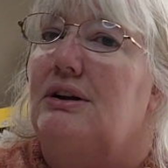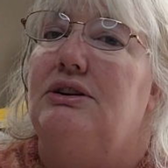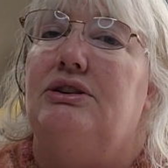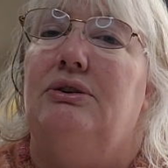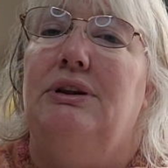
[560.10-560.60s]

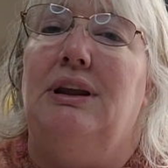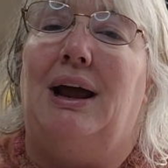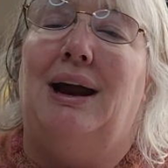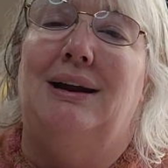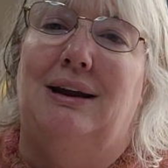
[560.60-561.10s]
So in
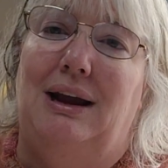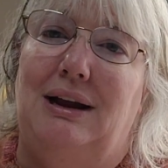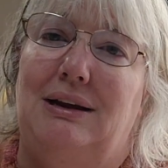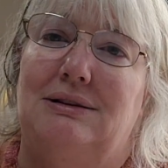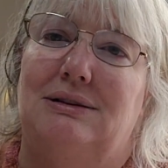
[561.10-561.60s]
that
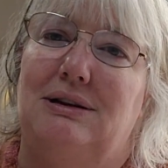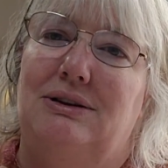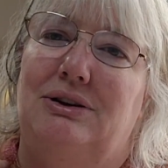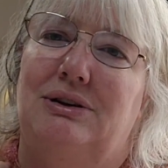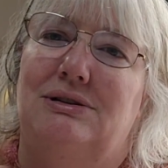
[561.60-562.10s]
case, it
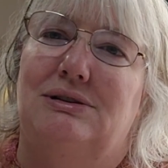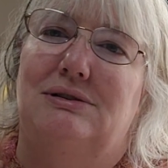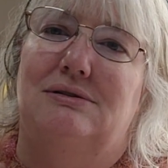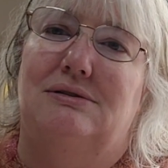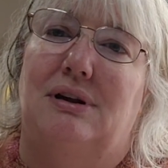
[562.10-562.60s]
just
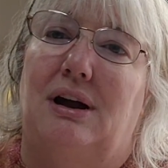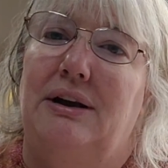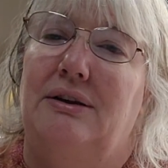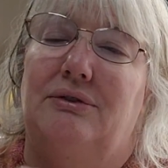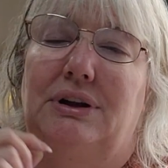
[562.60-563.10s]
kind
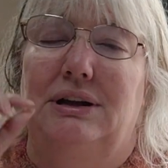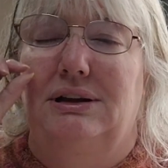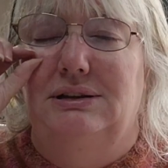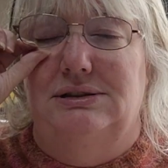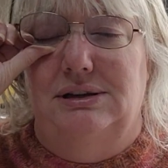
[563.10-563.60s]
of
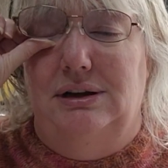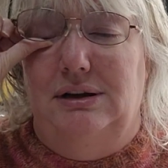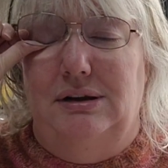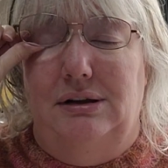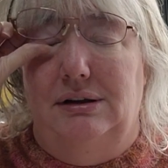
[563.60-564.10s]
is
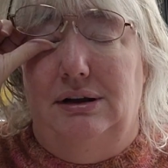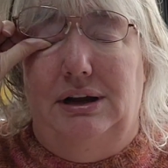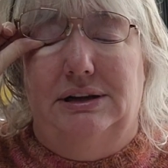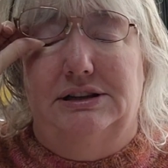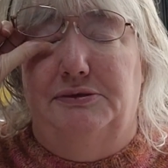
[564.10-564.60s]

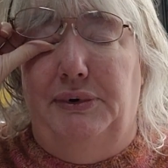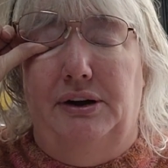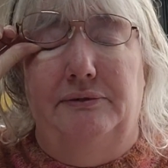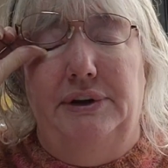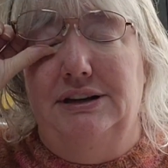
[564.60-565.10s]

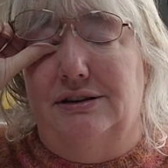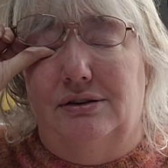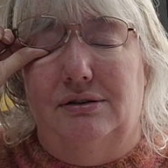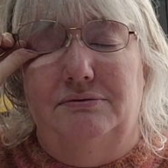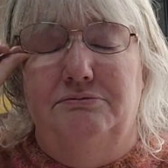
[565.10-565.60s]

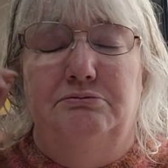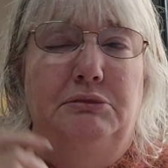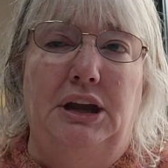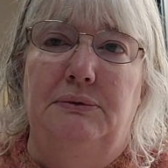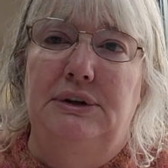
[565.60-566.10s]
experimental.
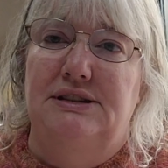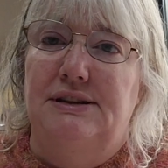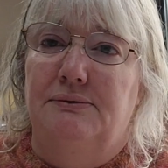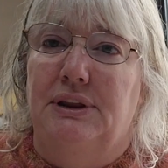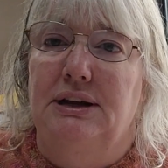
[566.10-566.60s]
Maybe
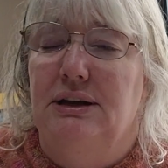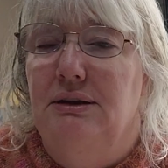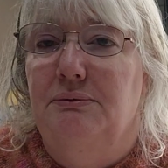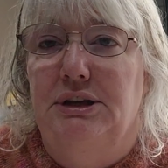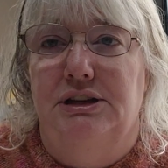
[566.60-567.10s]
something
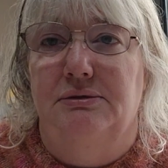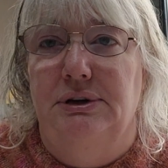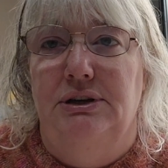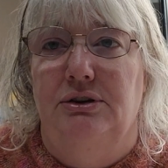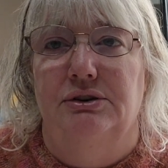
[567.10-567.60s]
in
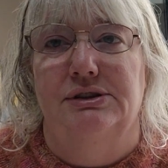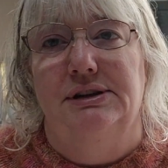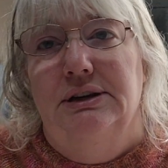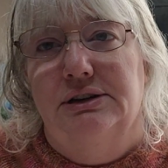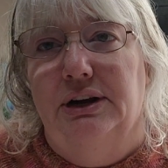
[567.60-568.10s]
between your
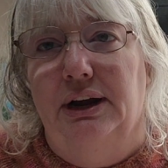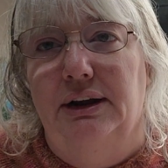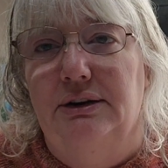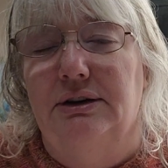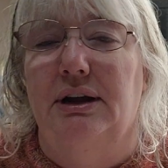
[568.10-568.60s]
stitch
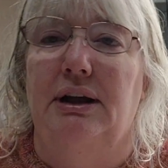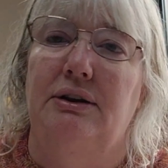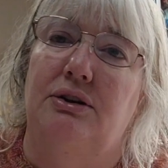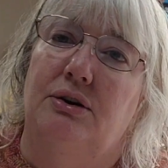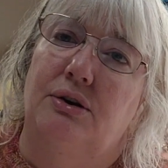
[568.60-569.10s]
gauge and
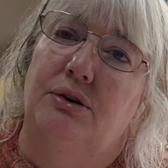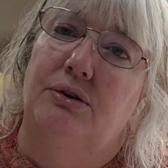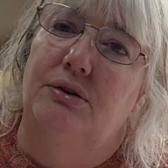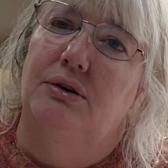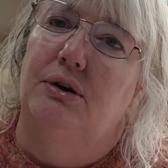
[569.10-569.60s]
your
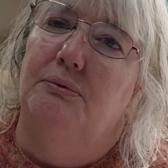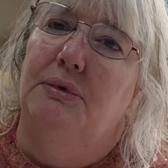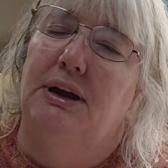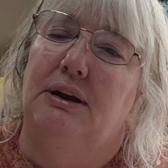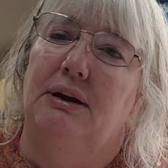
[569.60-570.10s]

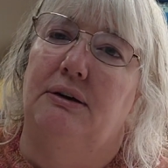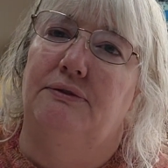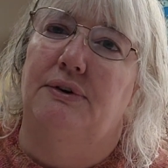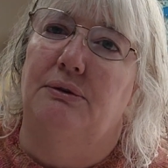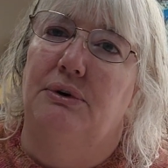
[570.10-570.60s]
picking up
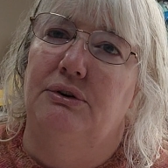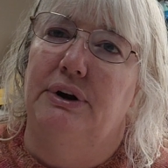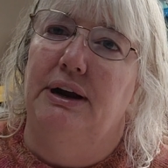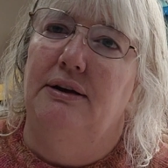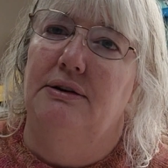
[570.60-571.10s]
for row
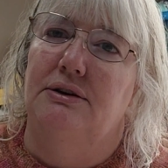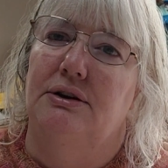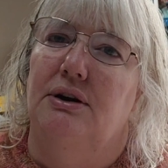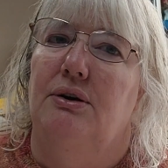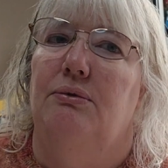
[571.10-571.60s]
gauge
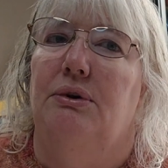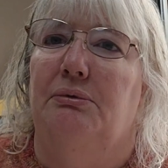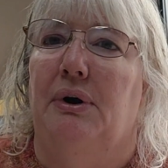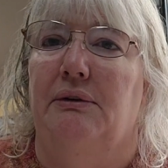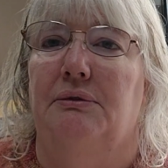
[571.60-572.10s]
will
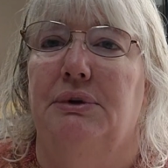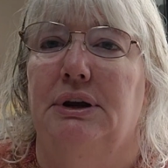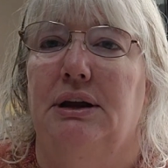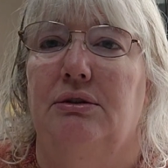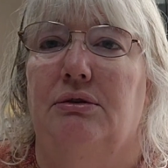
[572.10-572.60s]
probably
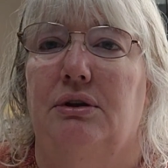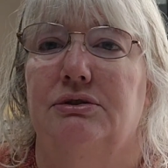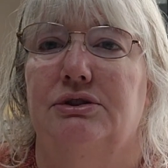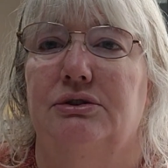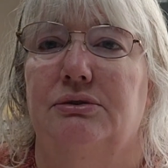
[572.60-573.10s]
get you
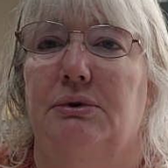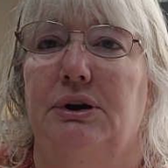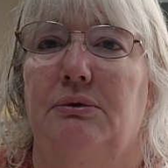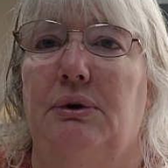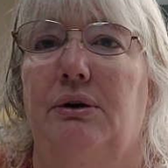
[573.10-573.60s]
closer to what
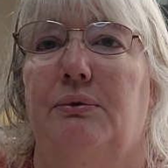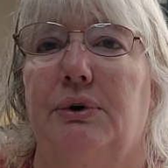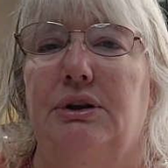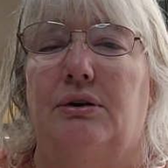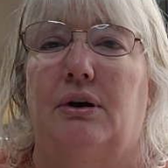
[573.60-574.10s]
you want
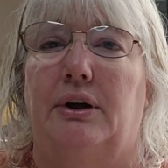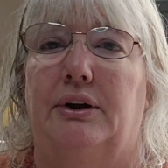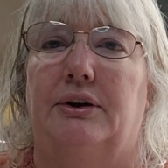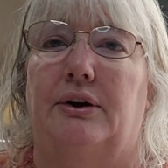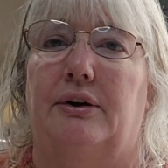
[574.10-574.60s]
when you're on a
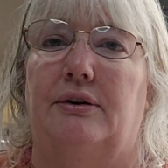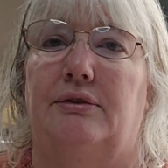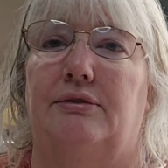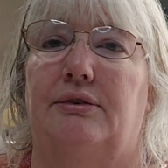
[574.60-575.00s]
curve.